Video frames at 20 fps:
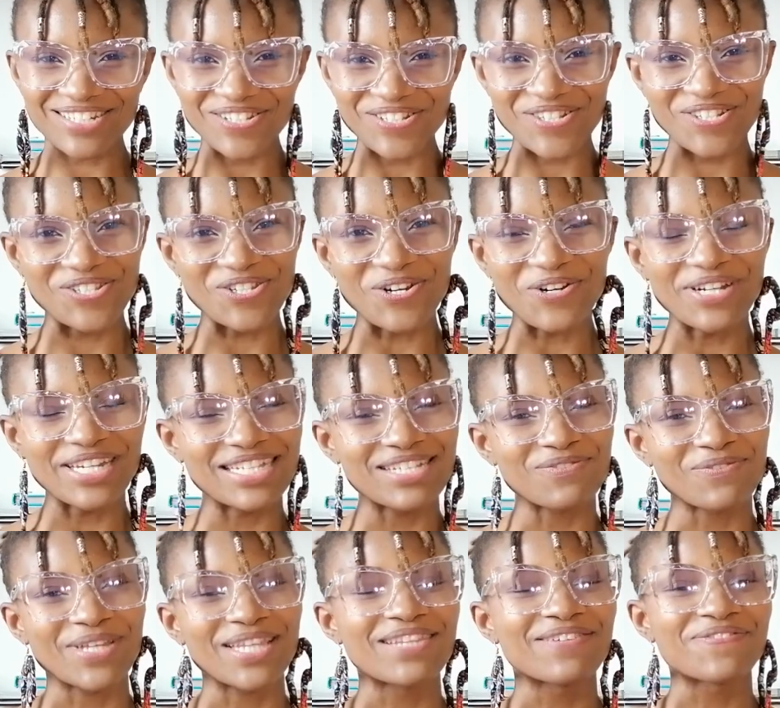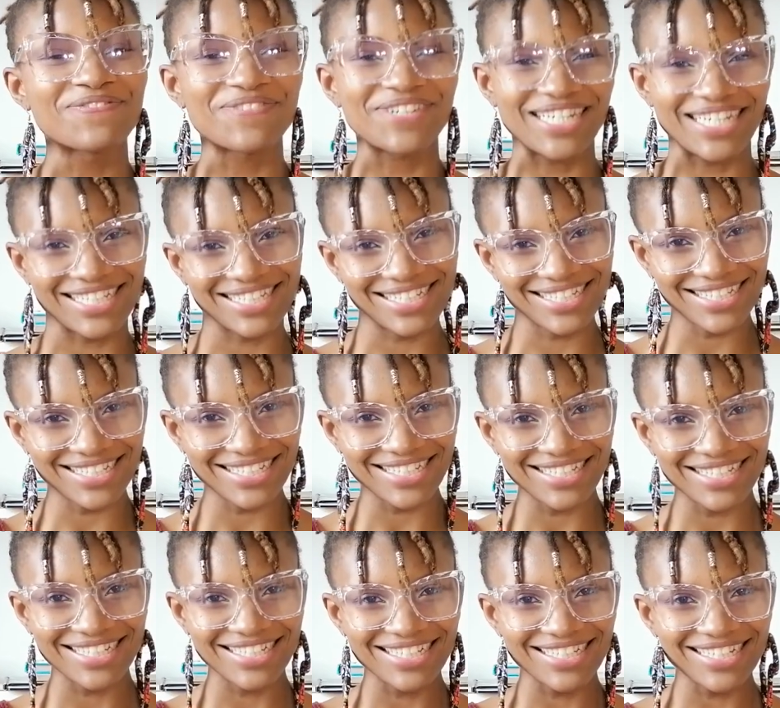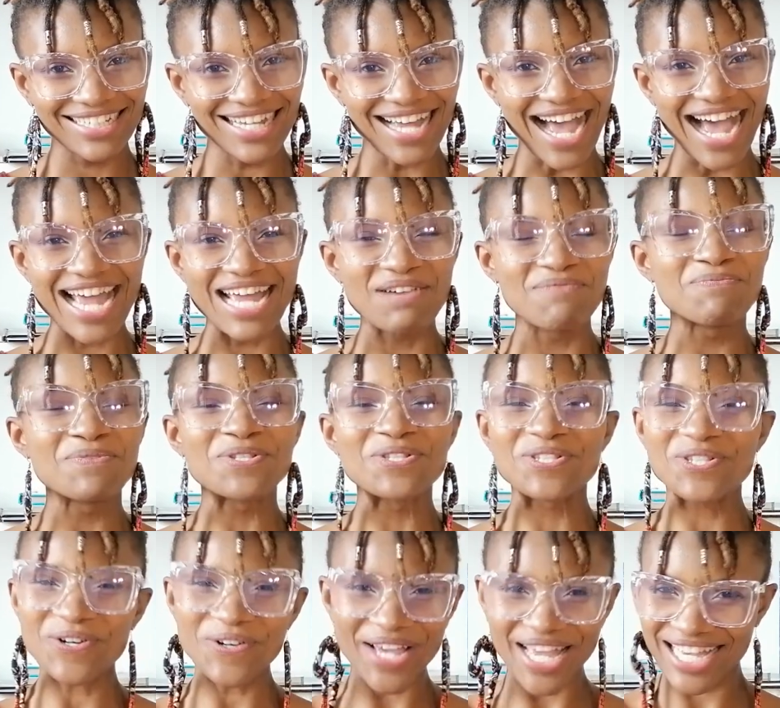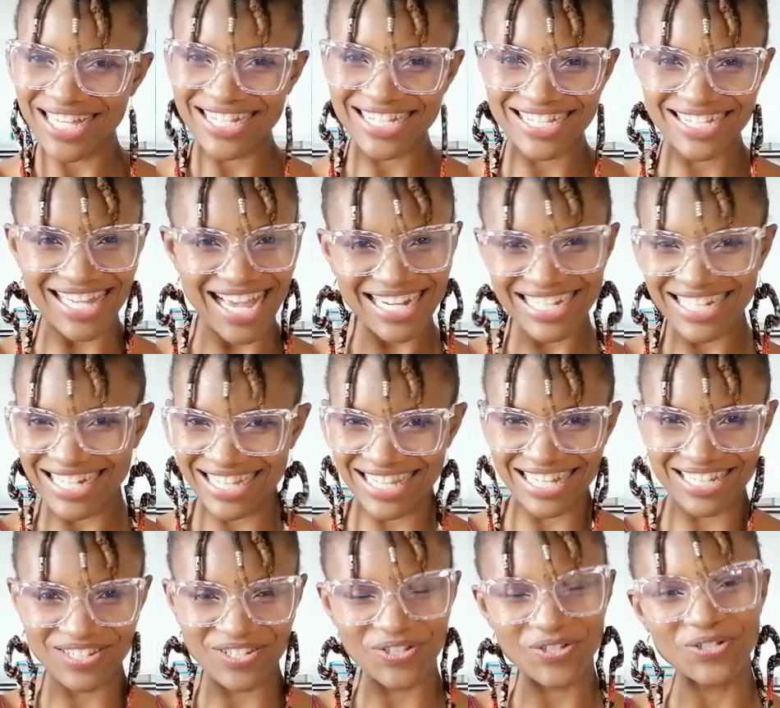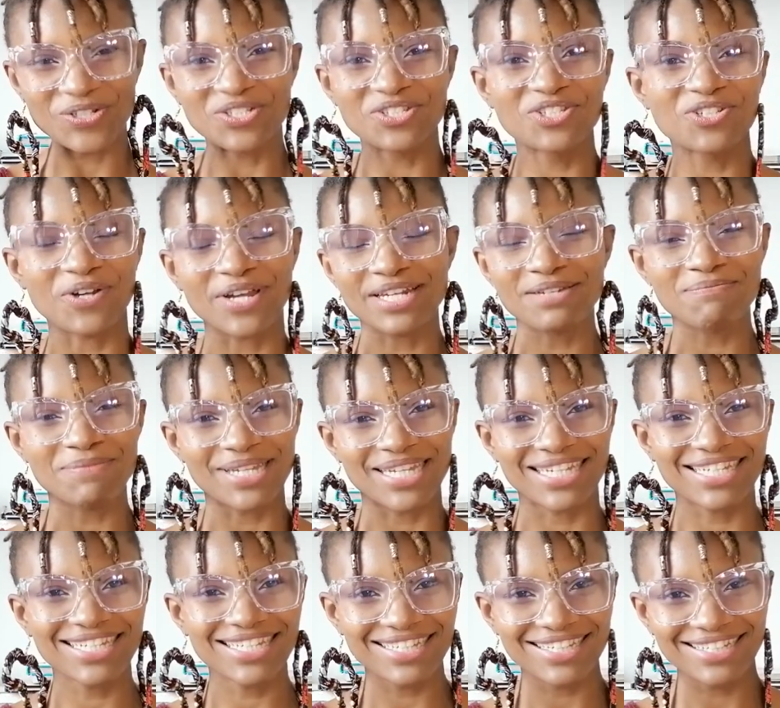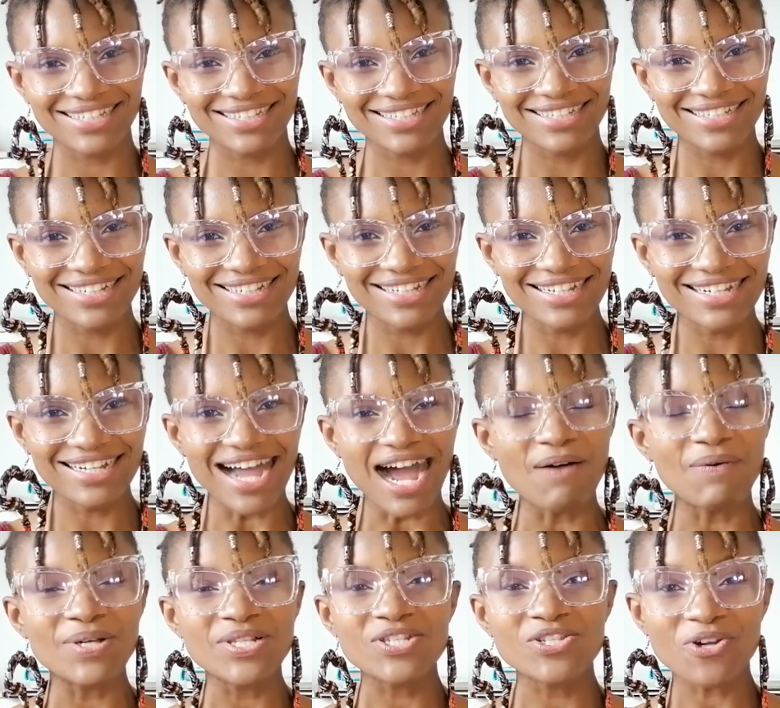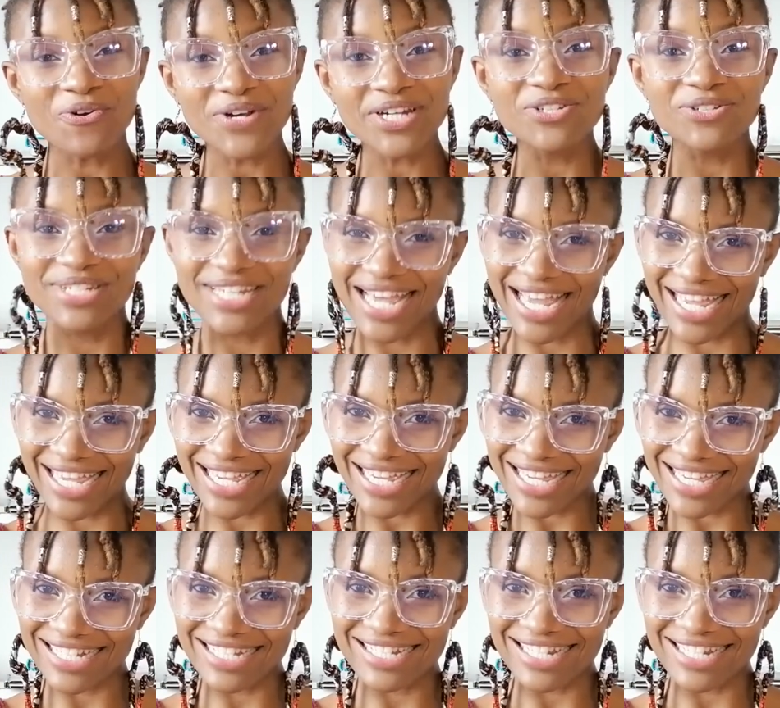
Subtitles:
to Stories with Flic. I am so excited that you could join me. Our story today is